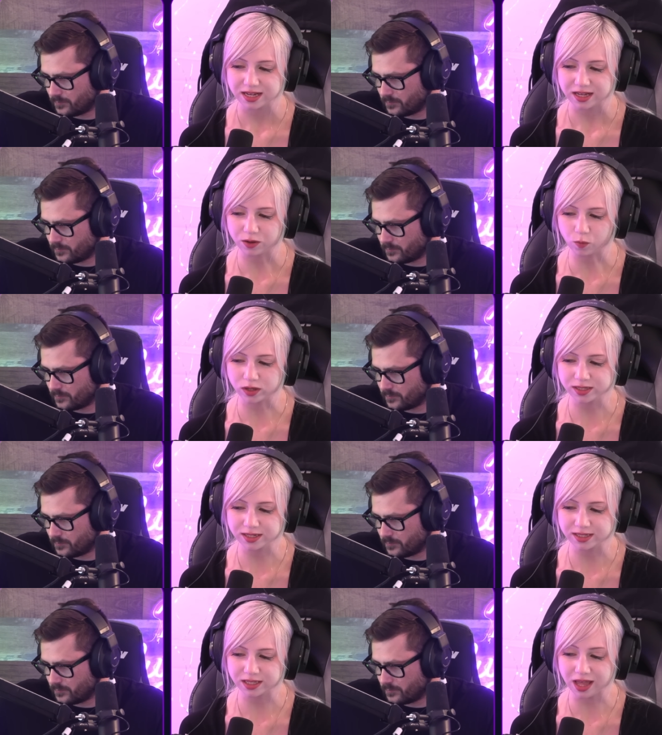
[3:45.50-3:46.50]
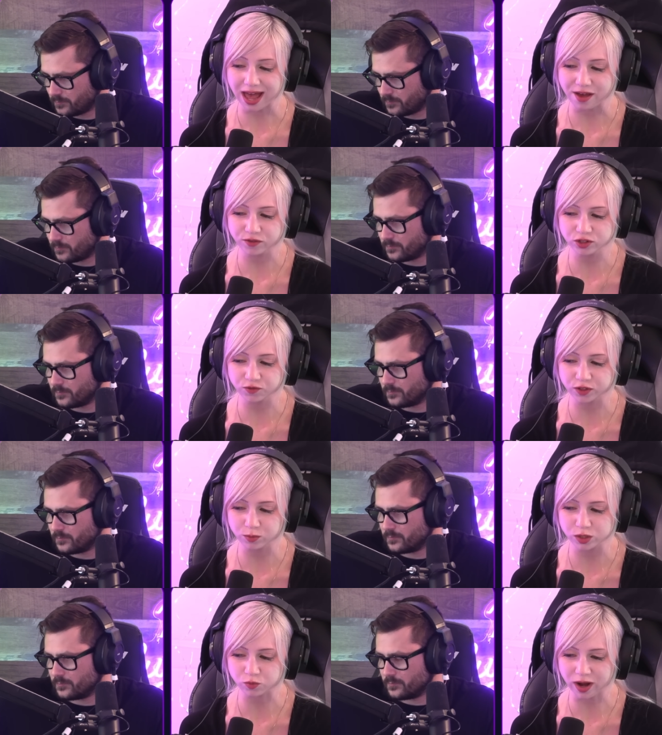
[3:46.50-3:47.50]
Speaker 1: It wasn't until after the
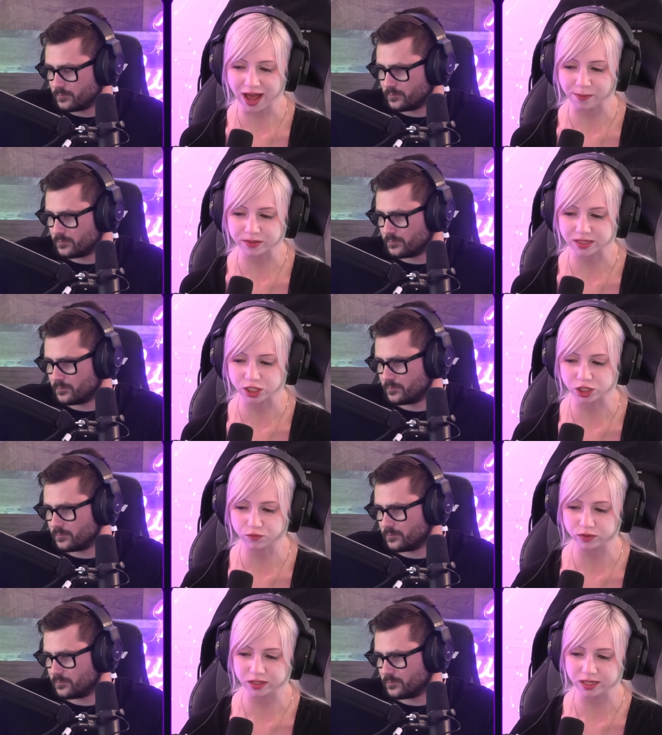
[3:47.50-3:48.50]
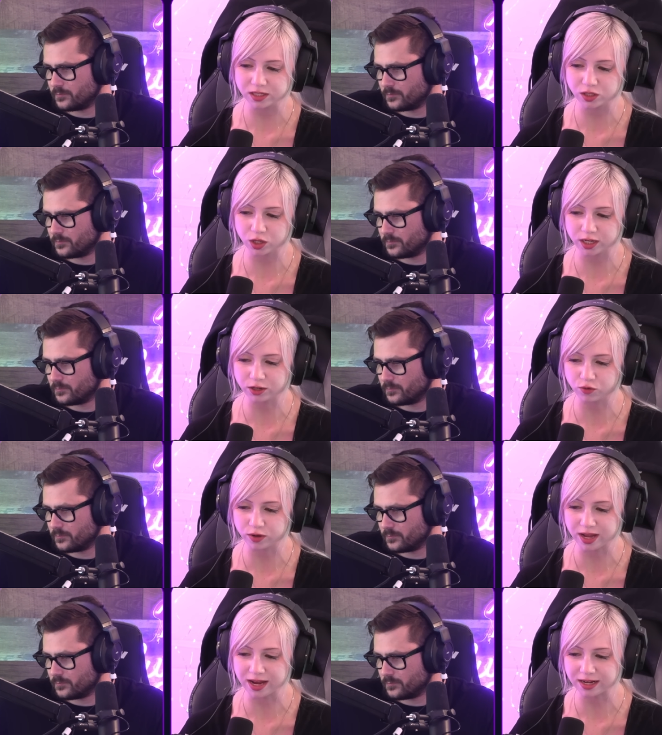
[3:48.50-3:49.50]
film was wrapped that she really started
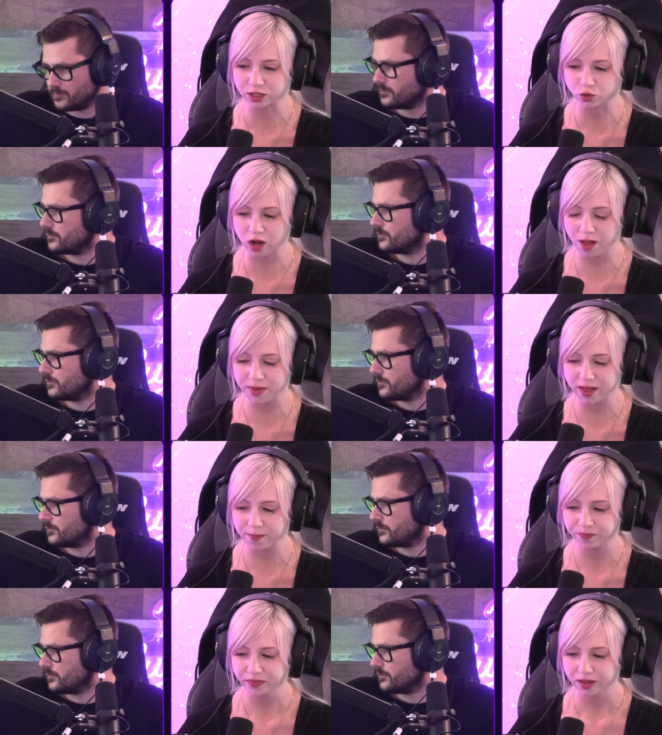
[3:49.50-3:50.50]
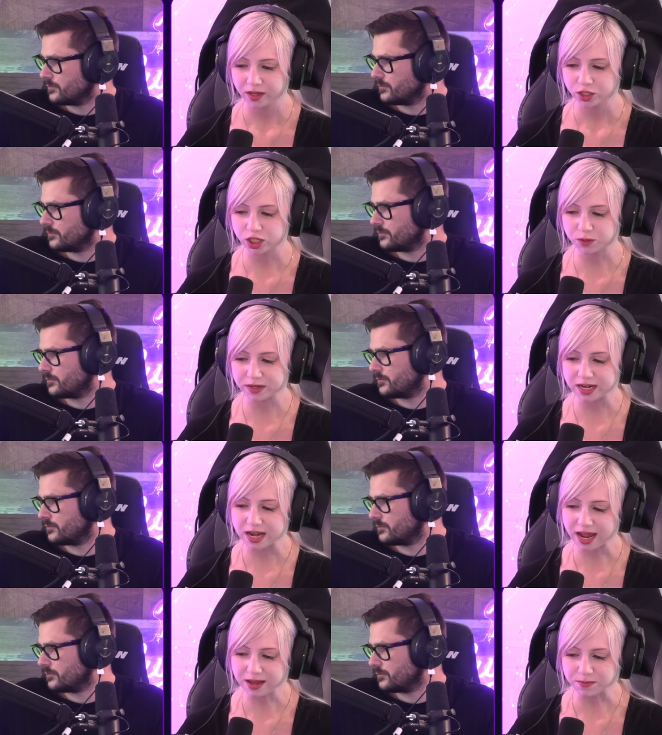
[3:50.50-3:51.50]
creating drama. She's been a
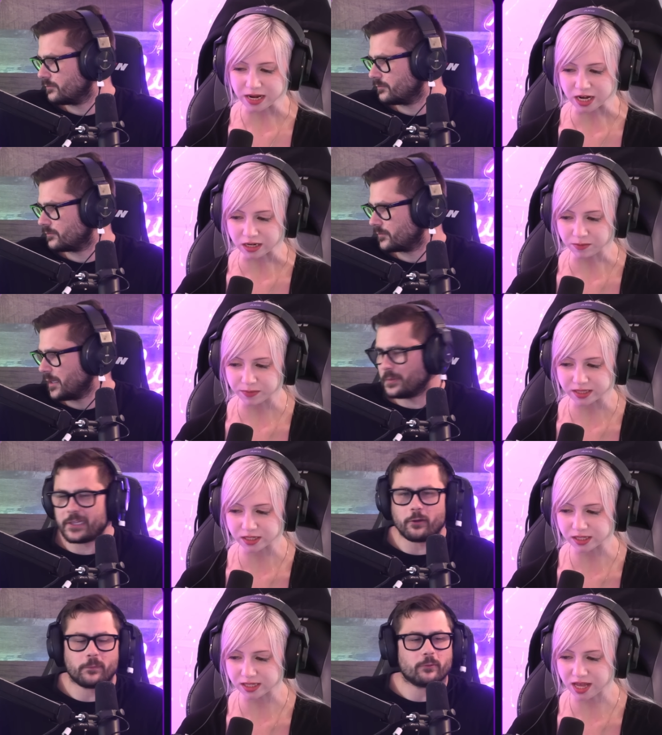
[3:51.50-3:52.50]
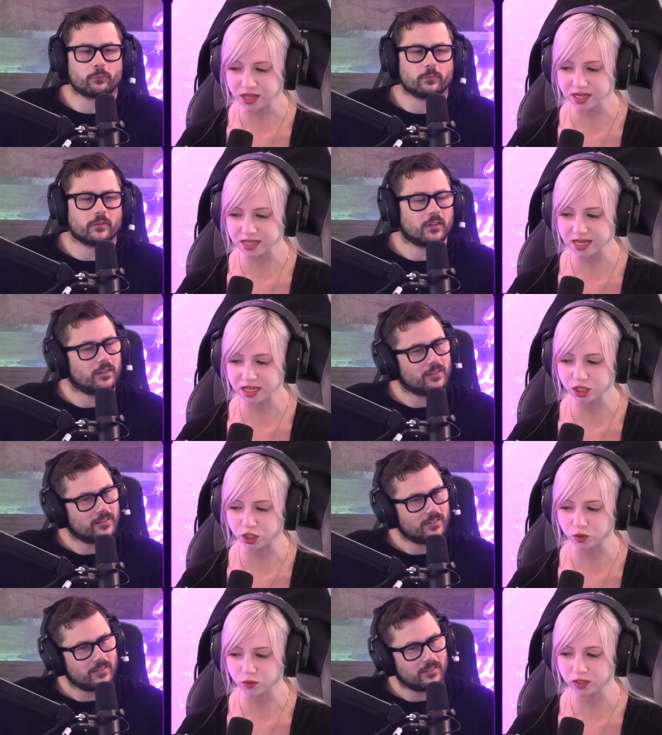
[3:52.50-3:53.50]
nightmare, but, but there's there nothing they can
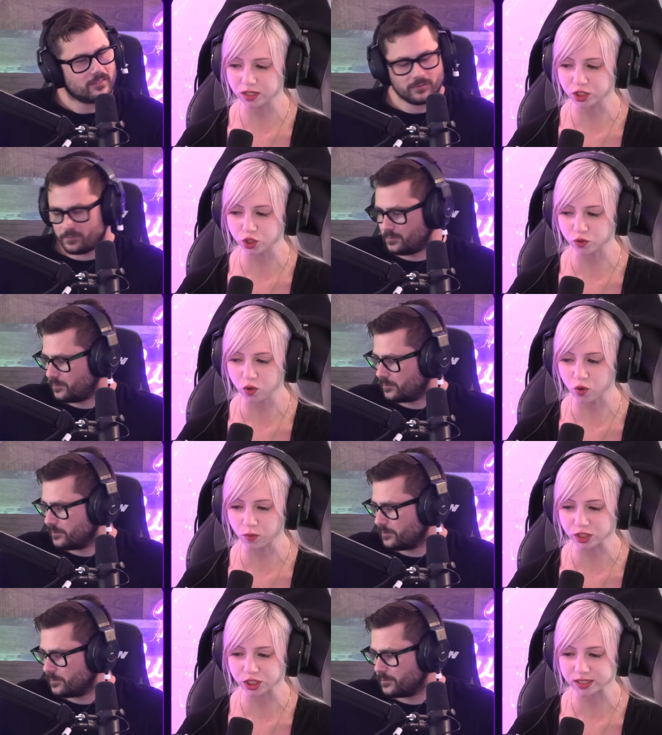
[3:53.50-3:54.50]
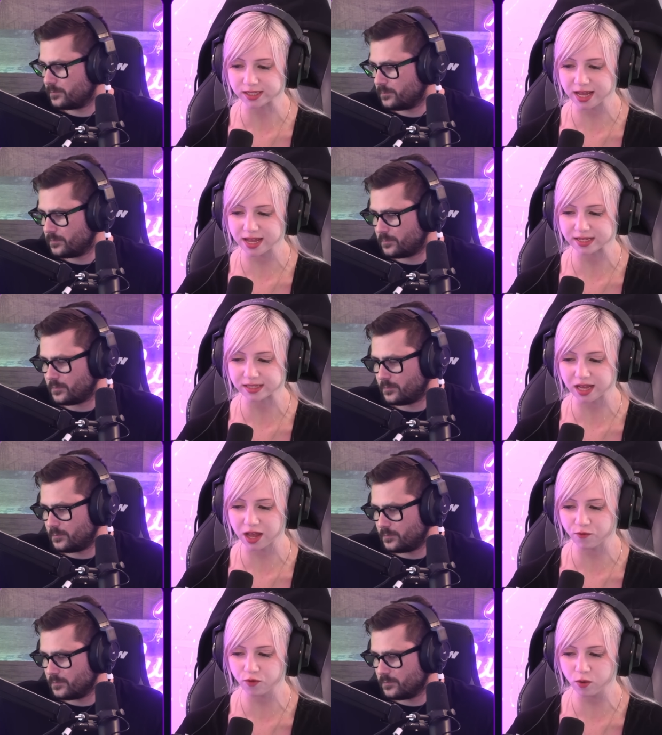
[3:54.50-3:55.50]
do to control what she says.
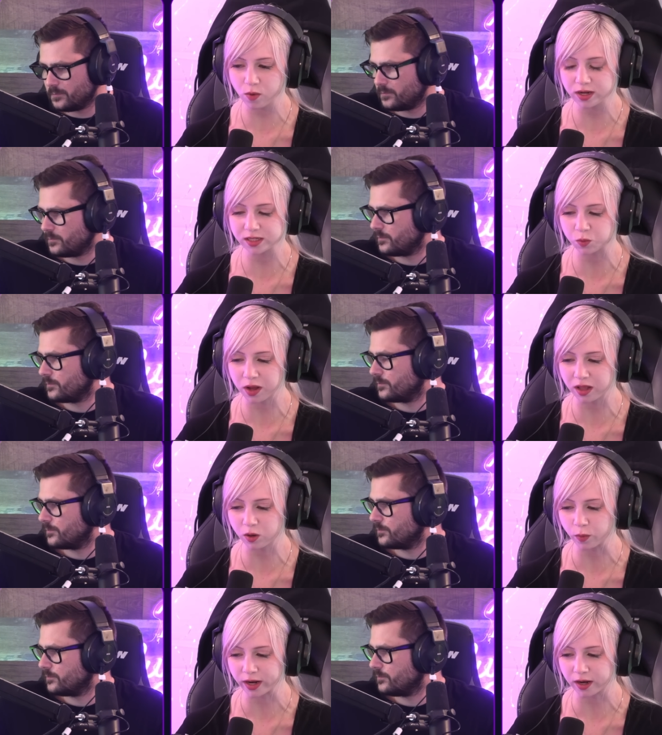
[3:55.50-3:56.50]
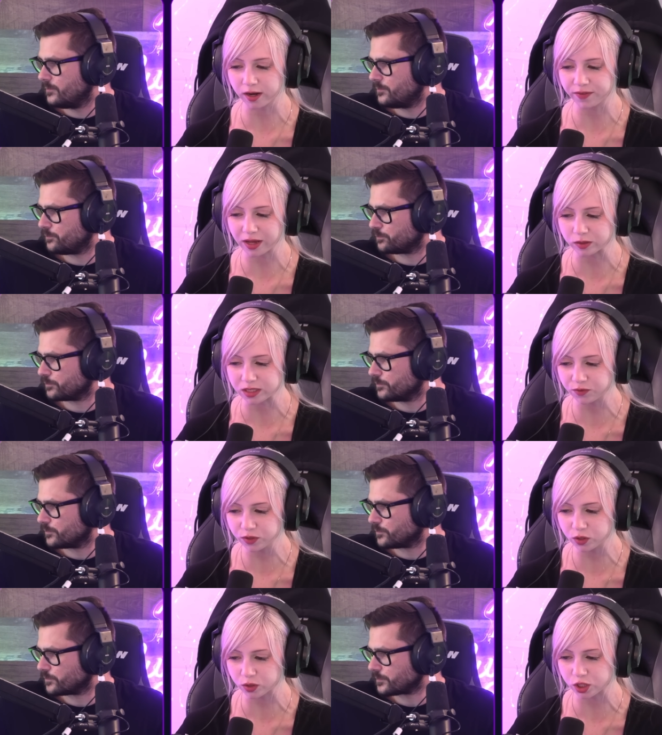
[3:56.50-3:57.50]
Everyone is well aware of how
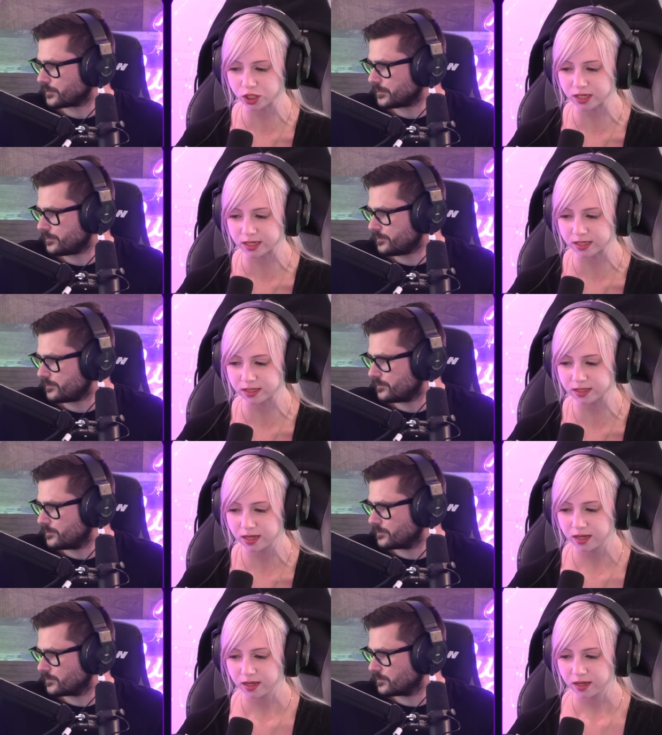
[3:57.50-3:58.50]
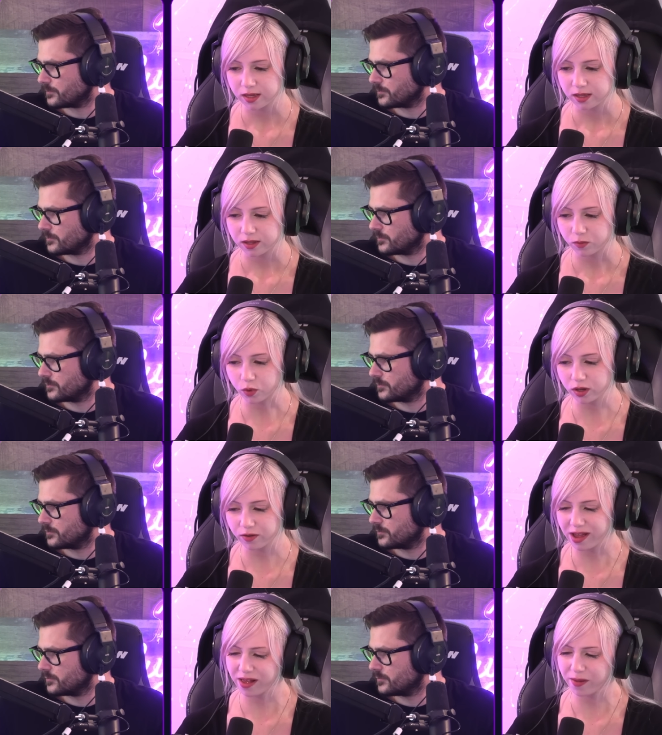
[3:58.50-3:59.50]
difficult she is. Work.
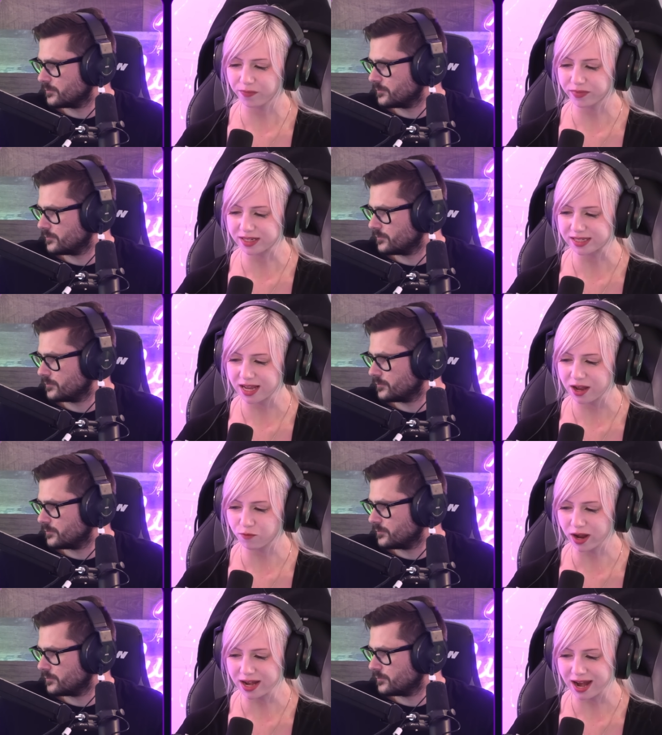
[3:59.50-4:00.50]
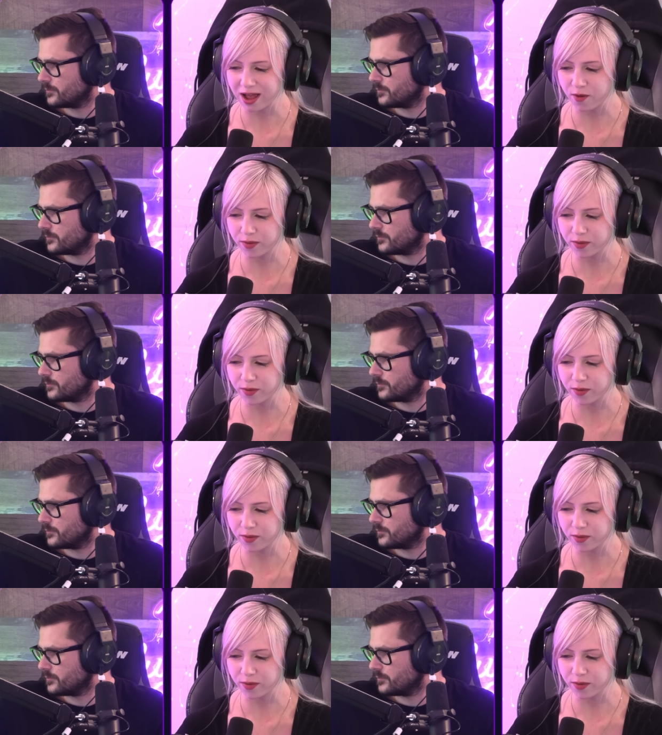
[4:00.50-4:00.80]
Um, they say right now